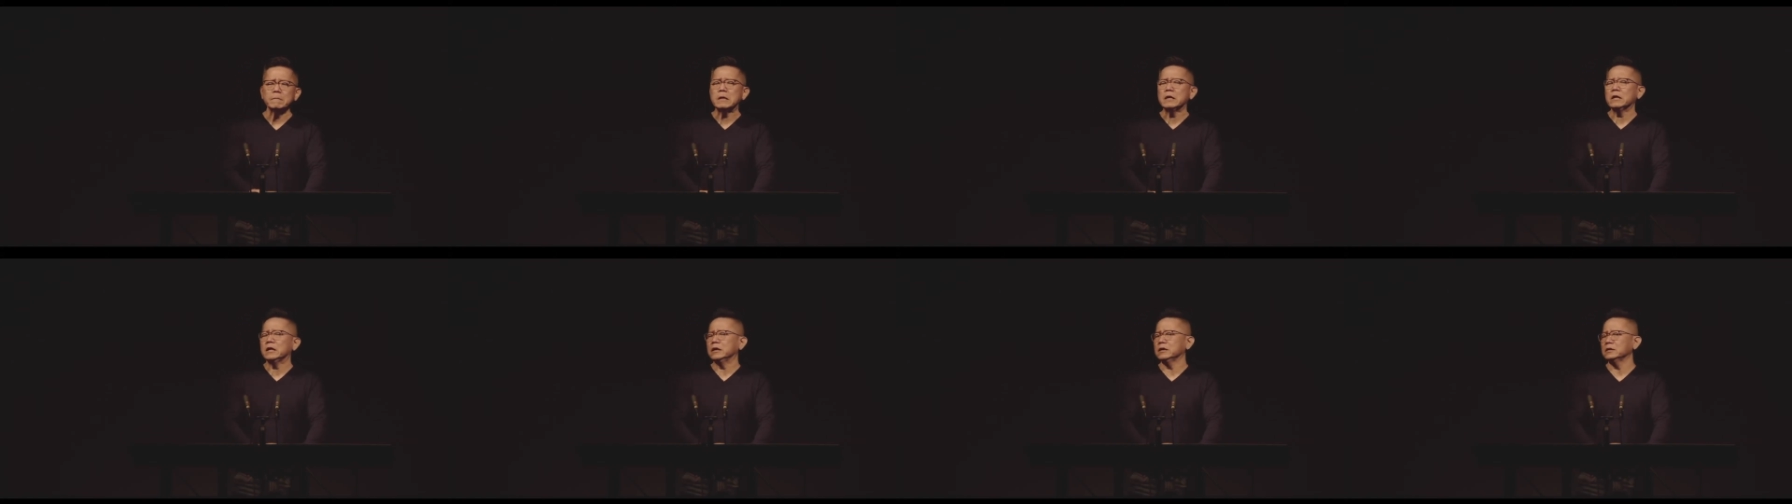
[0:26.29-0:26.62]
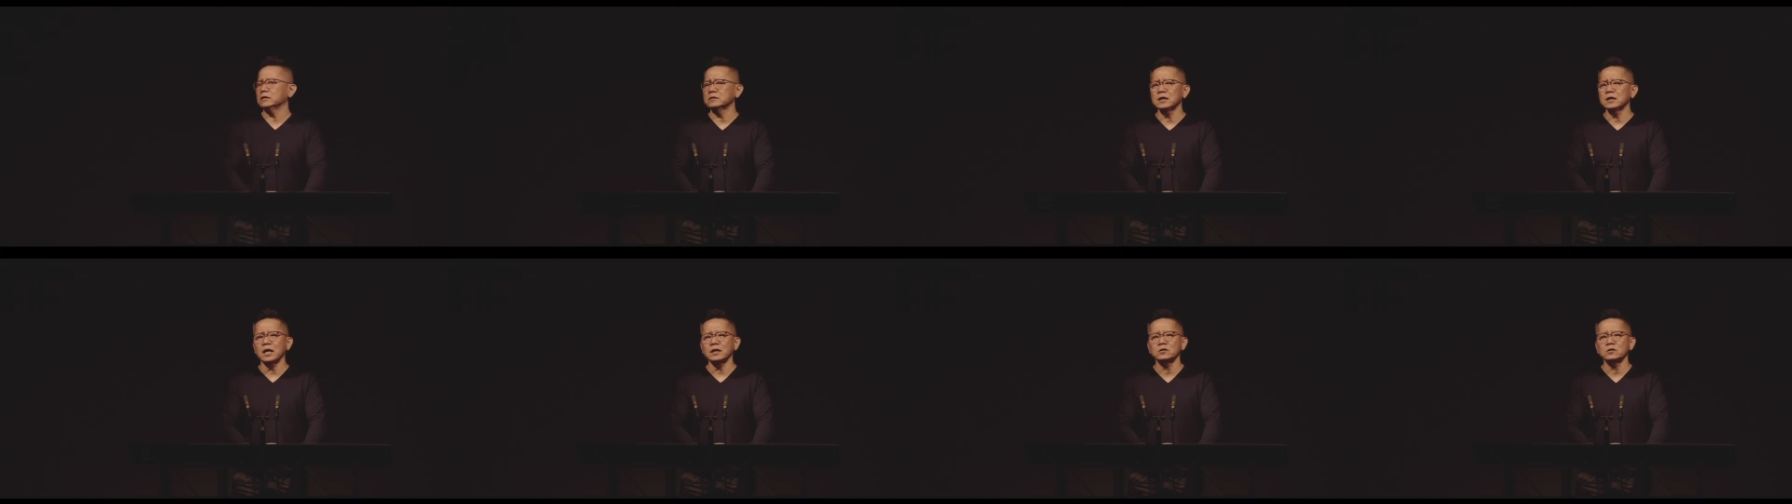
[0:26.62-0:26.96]
is
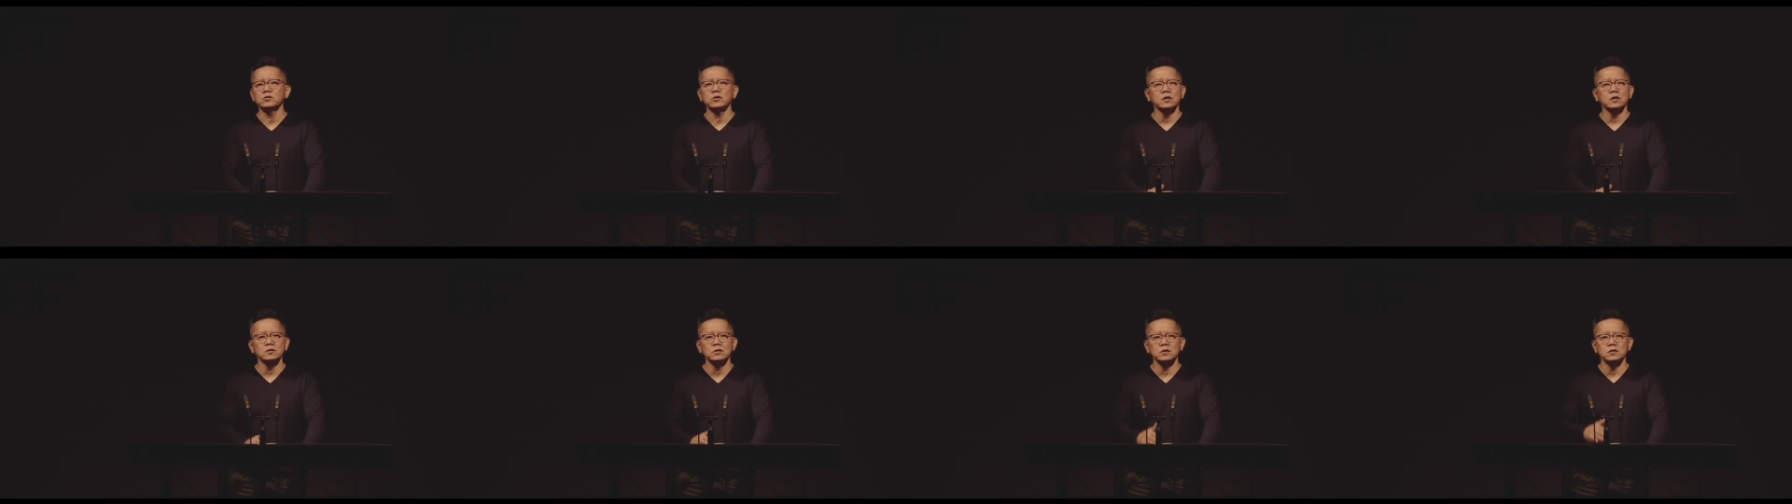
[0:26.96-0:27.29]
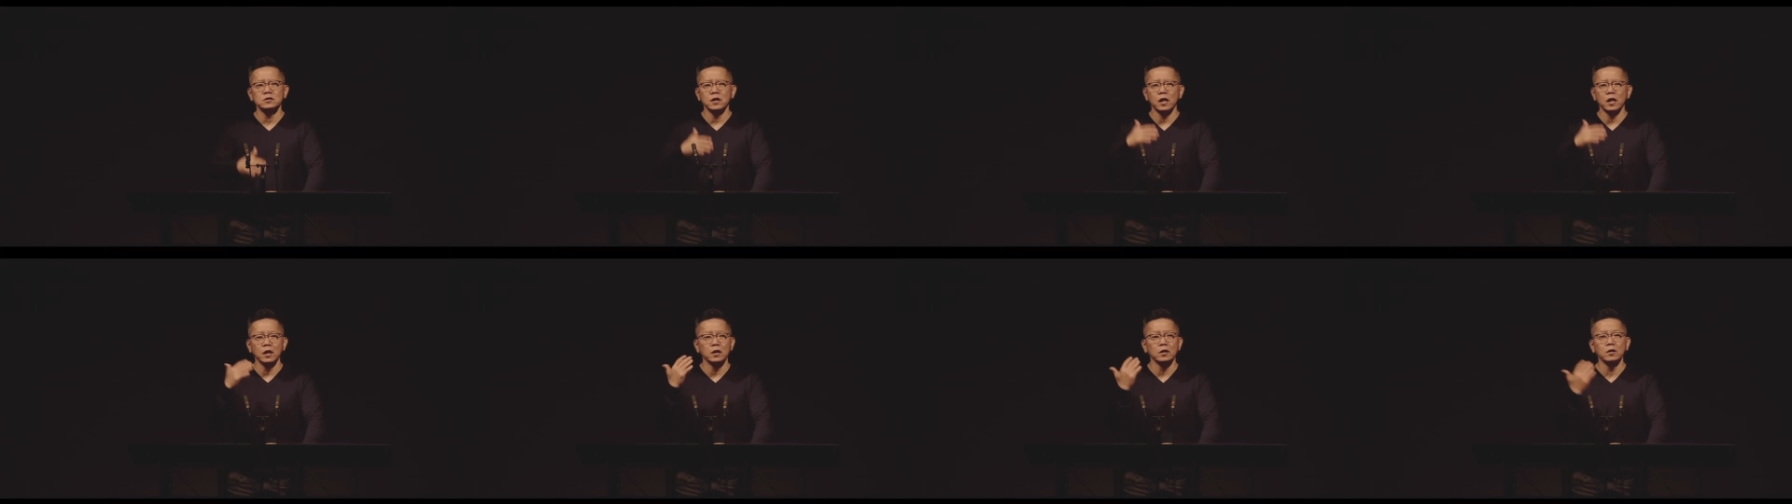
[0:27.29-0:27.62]
not just to
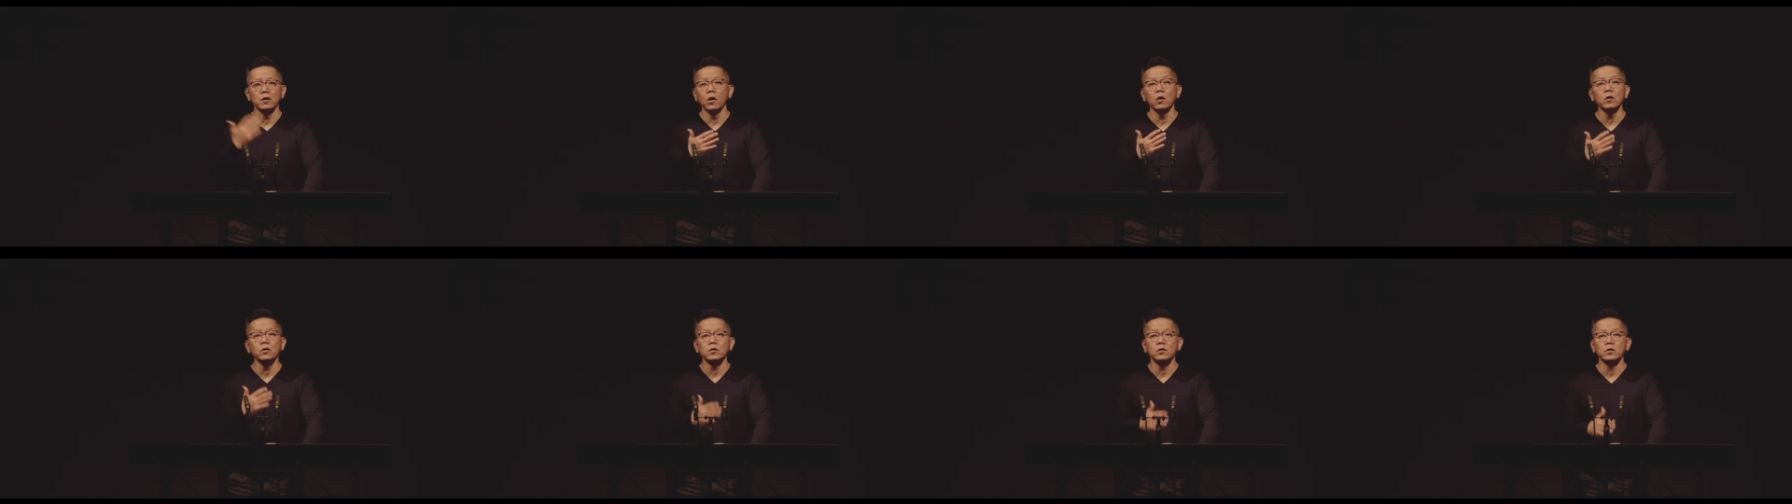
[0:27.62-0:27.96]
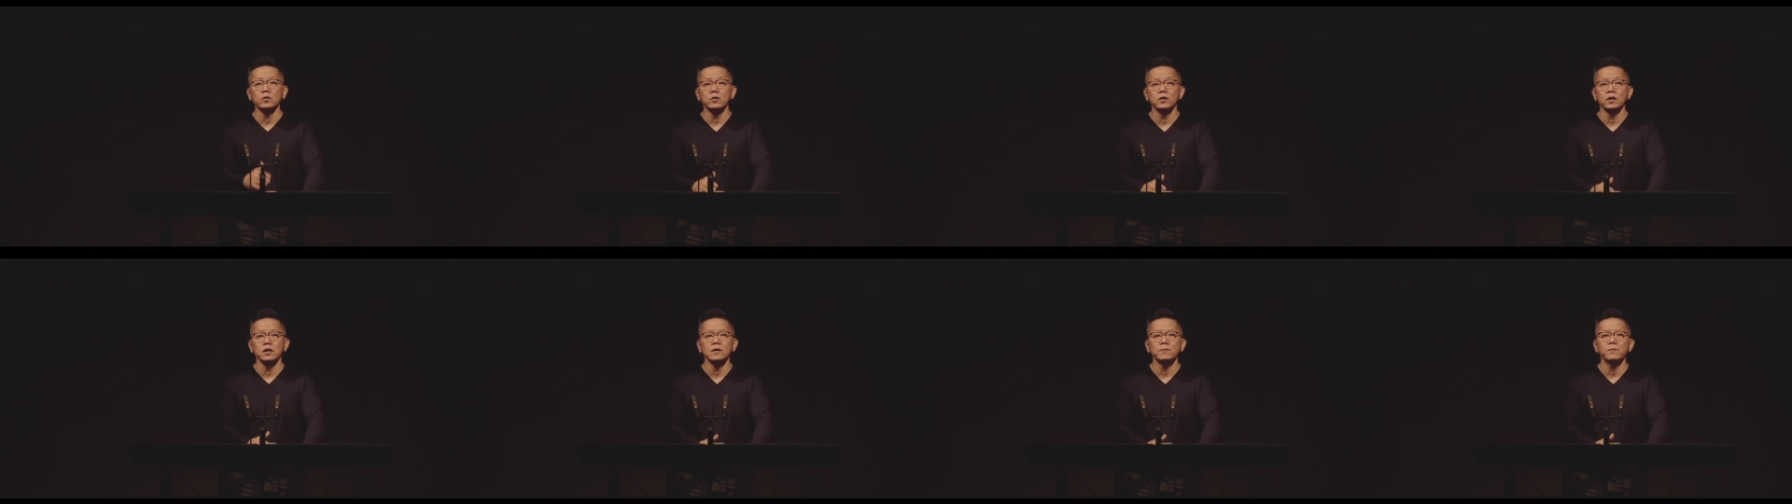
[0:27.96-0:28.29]
say no to
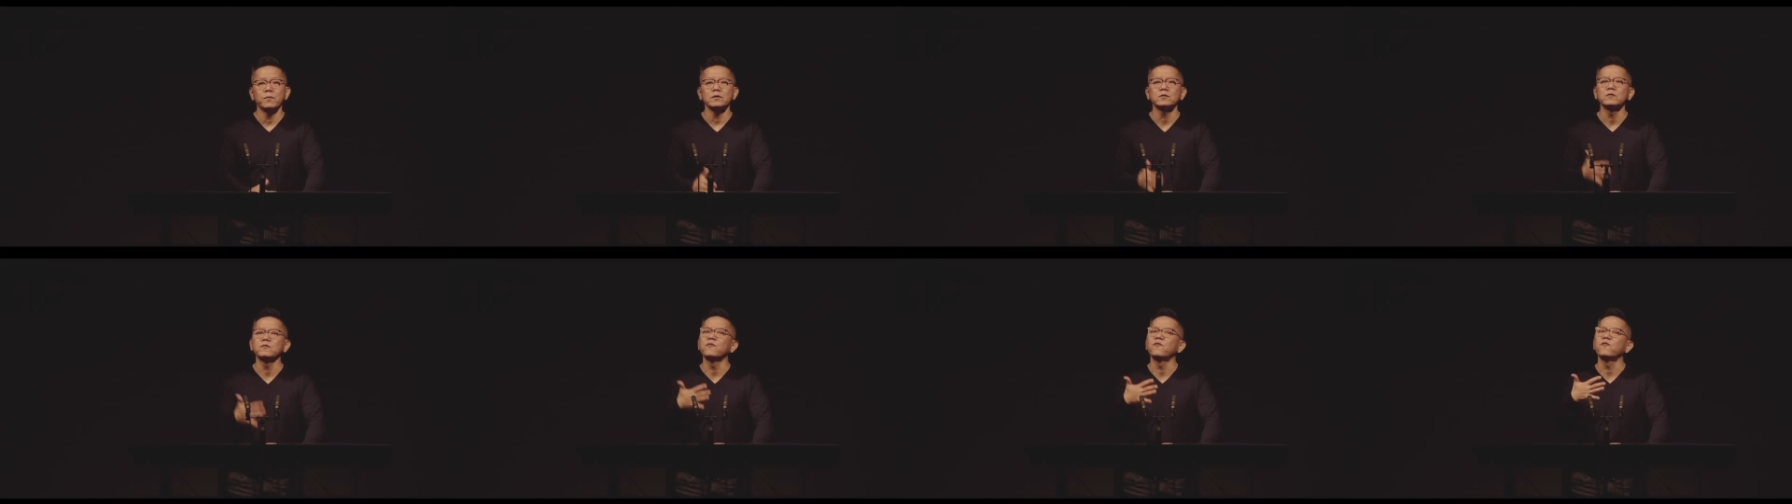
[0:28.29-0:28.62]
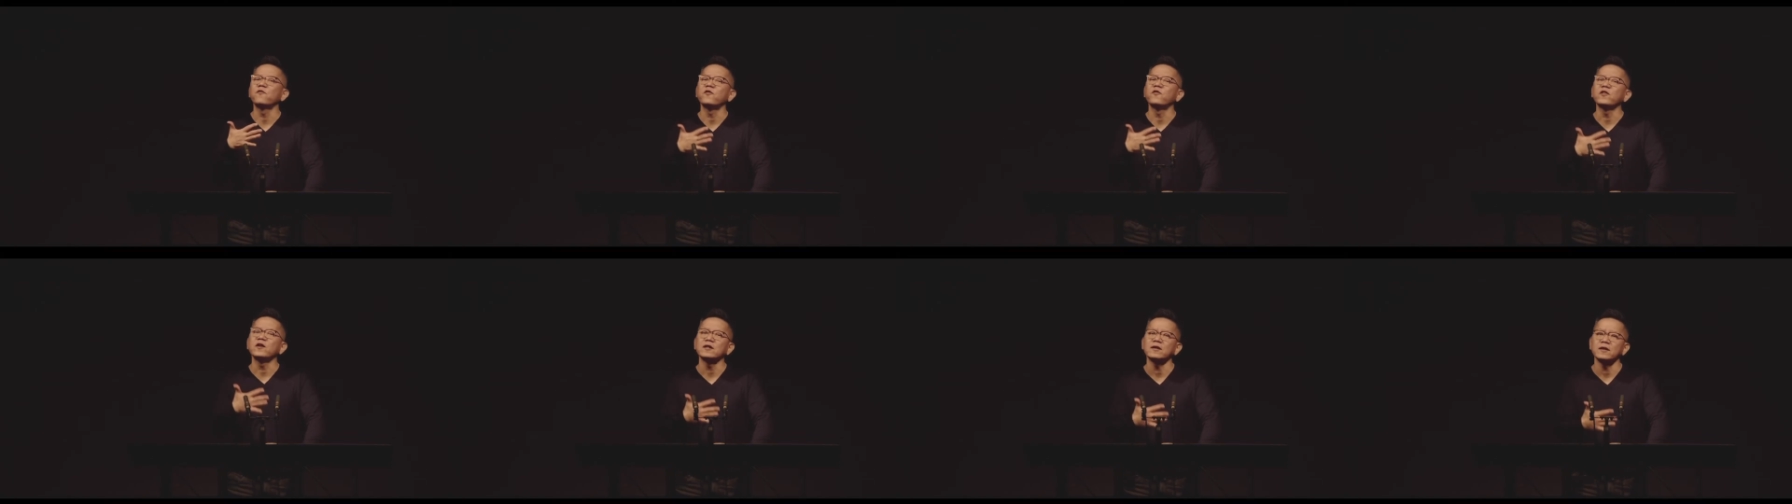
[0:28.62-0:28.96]
greed, but to
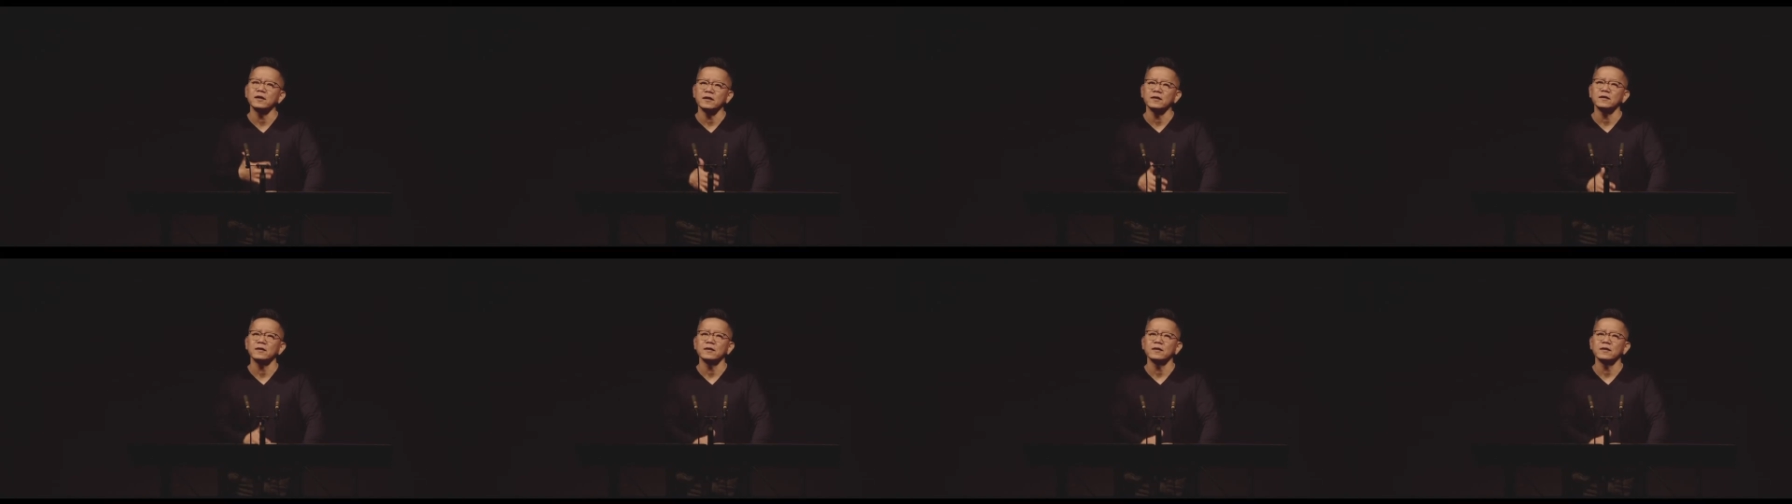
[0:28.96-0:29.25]
fill it.